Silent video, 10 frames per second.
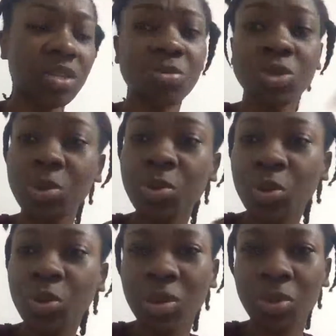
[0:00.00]
Because most
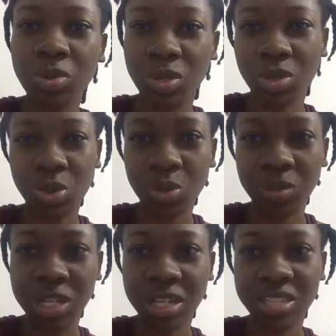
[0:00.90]
people, when they're posting on social
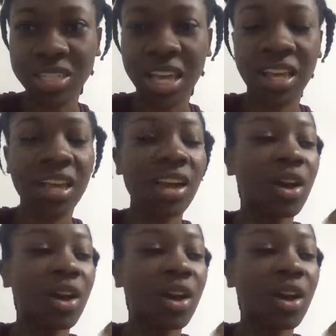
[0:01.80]
media, it's like,